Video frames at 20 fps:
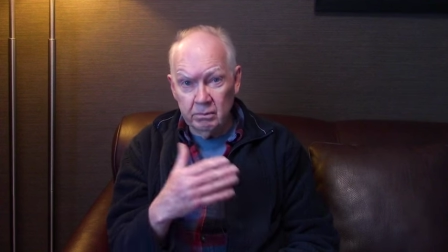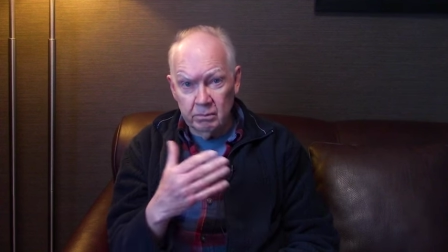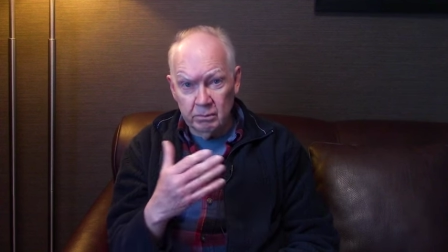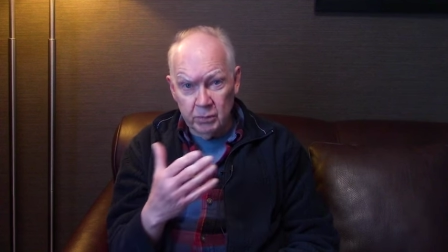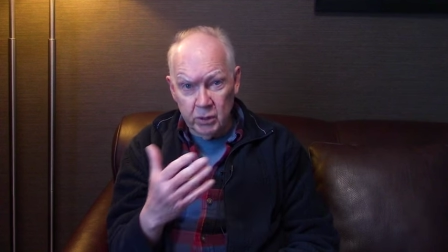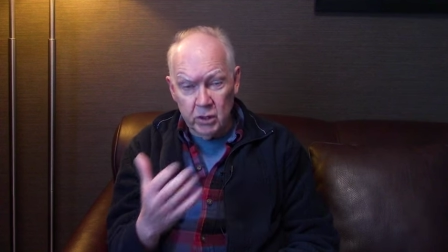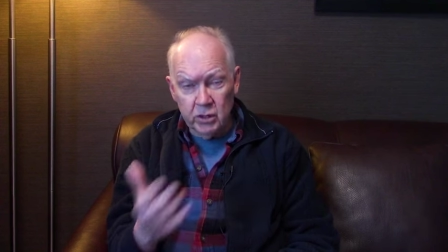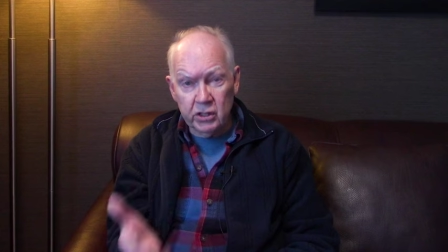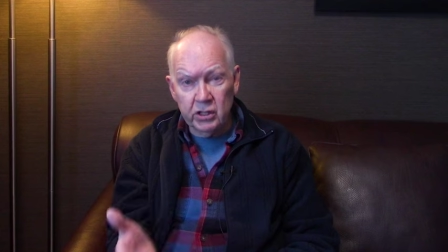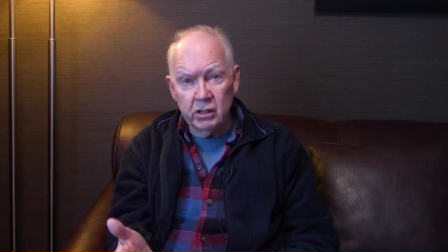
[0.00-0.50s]

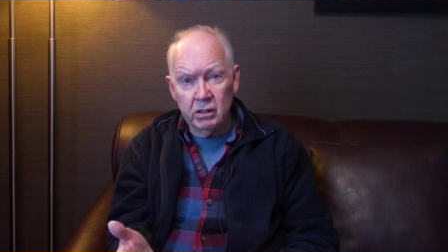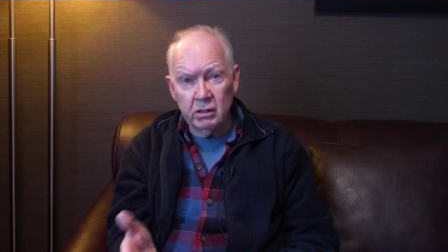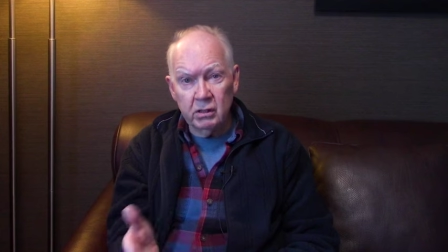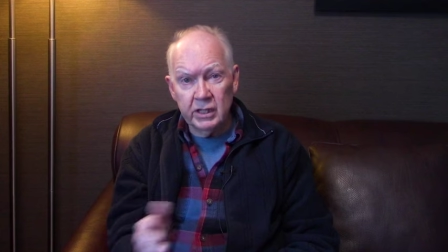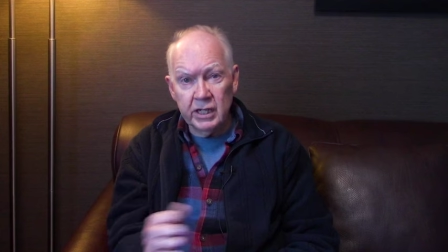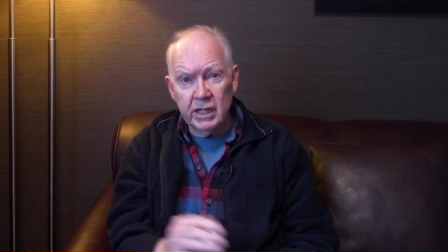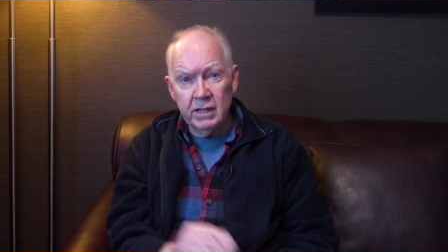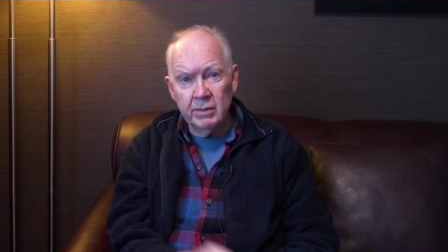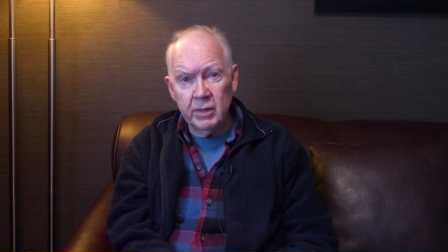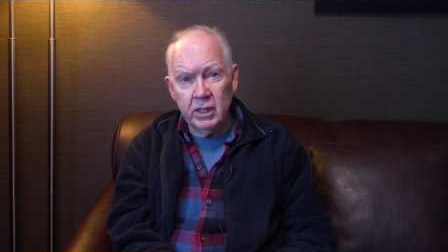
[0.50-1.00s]
personal
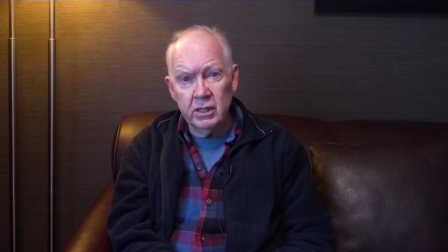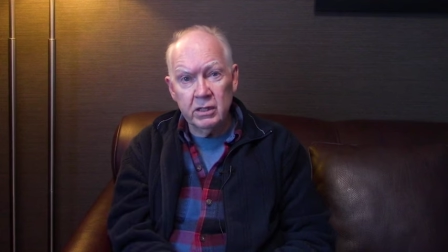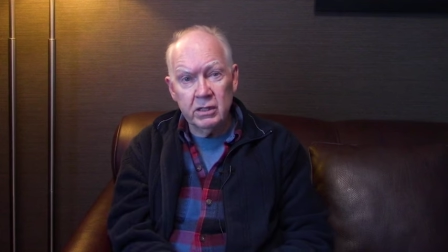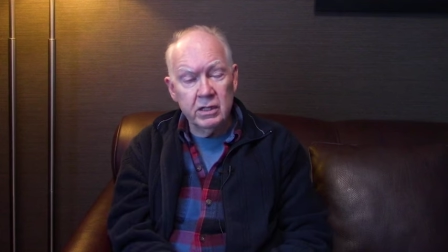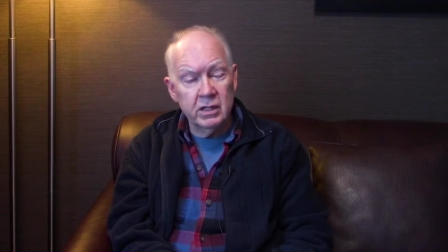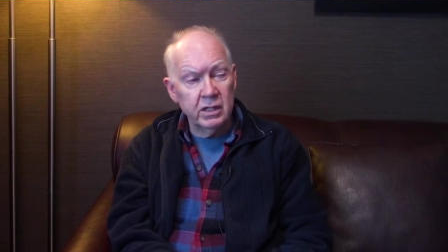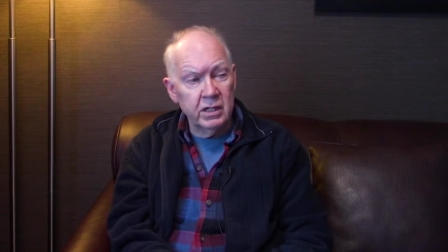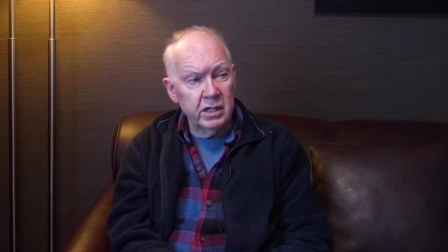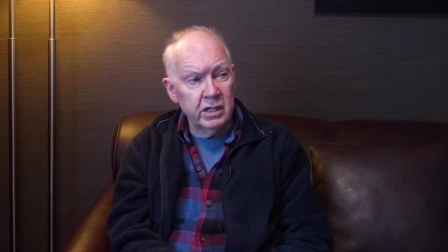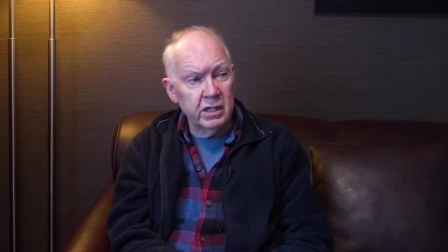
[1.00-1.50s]
emails
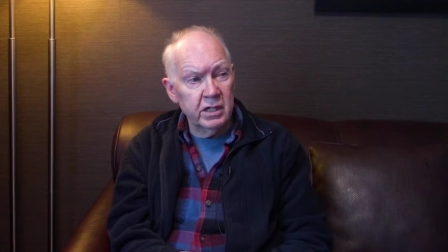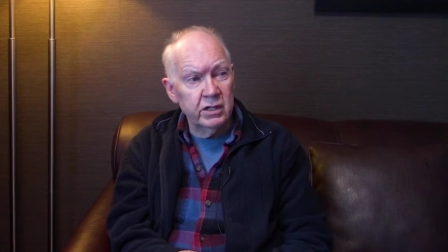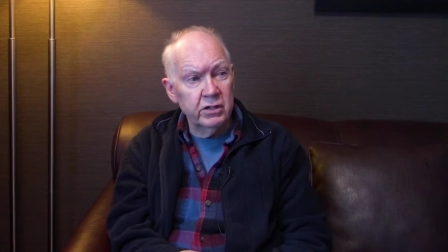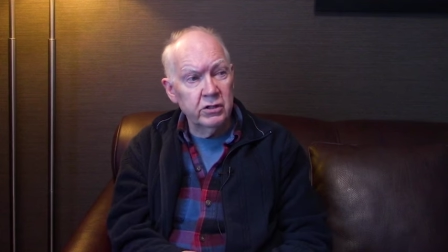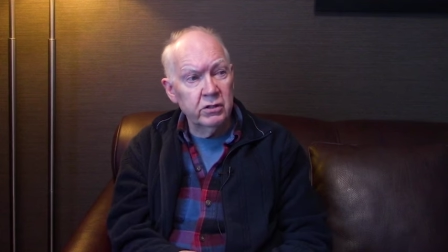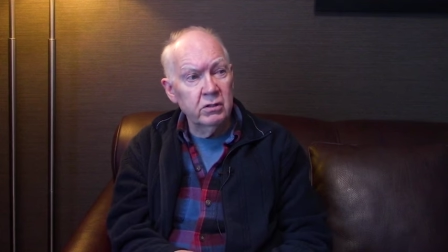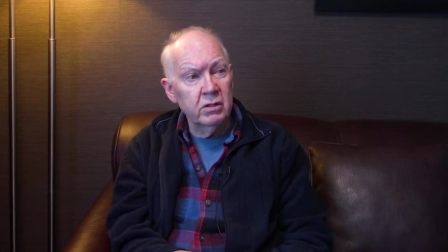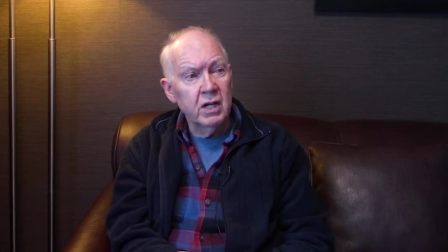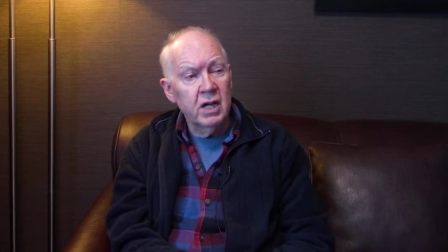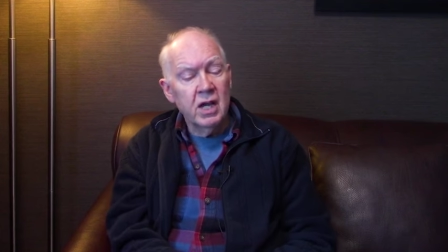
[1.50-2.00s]
that they send
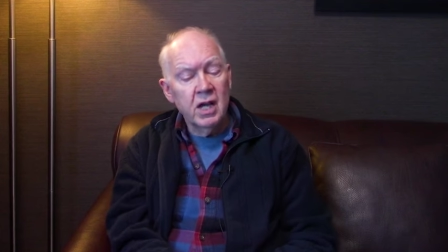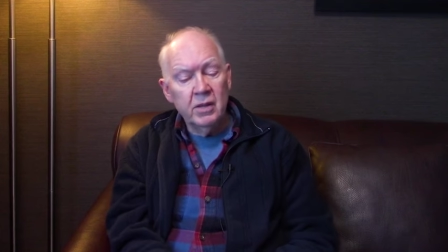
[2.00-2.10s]
you.